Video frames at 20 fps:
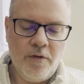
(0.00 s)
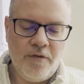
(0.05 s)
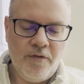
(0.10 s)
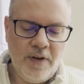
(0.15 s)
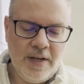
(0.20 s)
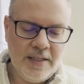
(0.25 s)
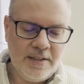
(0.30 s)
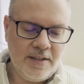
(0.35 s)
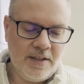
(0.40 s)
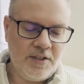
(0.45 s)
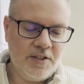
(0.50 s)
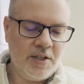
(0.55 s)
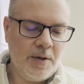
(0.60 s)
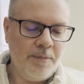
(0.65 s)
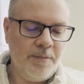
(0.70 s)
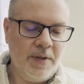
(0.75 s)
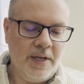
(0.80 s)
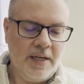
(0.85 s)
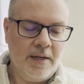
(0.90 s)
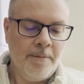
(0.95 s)
fails at
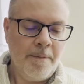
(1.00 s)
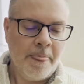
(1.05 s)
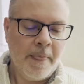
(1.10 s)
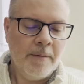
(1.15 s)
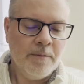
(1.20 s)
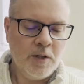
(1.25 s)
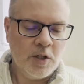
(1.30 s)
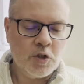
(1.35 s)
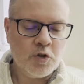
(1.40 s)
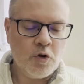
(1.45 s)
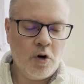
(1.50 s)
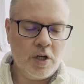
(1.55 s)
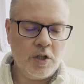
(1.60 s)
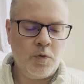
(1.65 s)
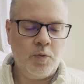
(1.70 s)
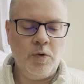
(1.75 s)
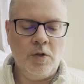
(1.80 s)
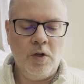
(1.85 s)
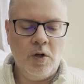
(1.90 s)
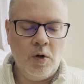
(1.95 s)
something the
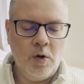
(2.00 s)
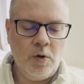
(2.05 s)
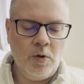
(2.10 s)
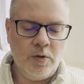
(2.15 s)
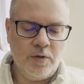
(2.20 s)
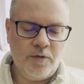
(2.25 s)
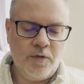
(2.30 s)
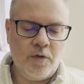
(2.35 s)
dross will hold,